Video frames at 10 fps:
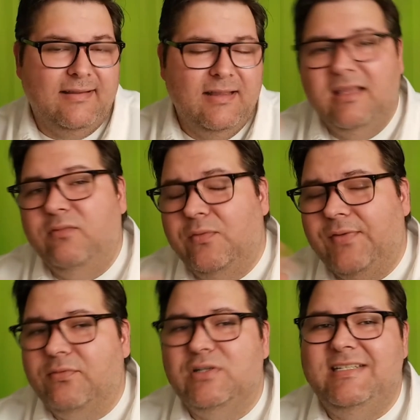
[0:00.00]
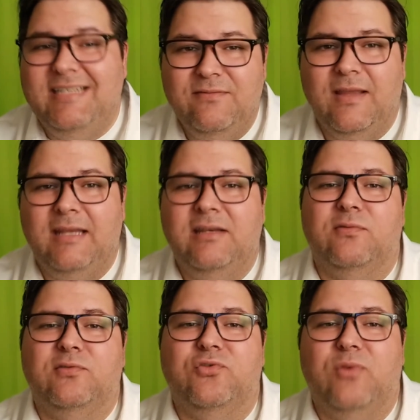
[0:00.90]
If you've ever deveined a
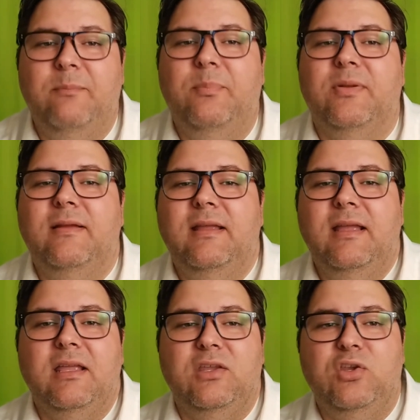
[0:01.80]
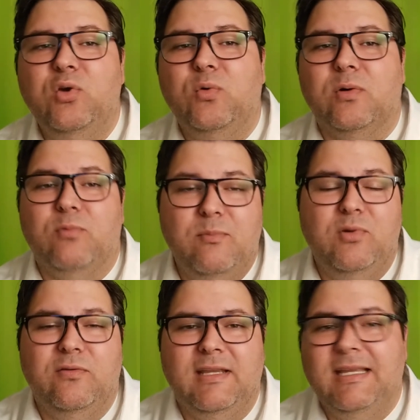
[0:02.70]
shrimp, you were
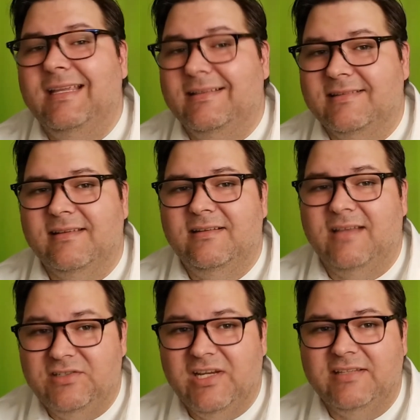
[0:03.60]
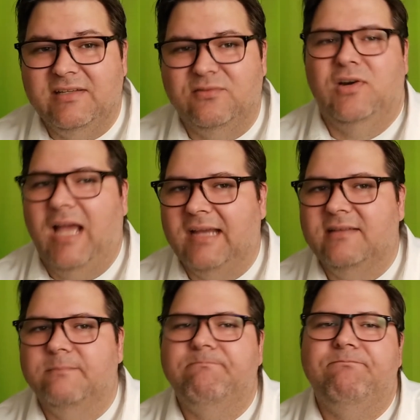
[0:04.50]
removing its digestive
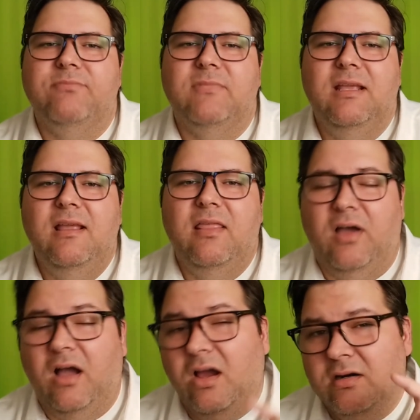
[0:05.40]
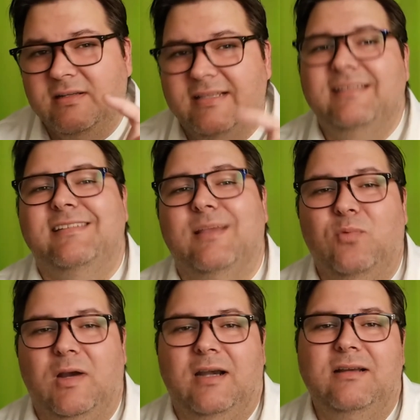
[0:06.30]
tract. The heart is
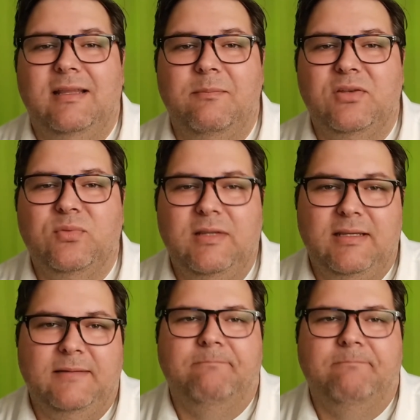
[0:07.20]
somewhere in between.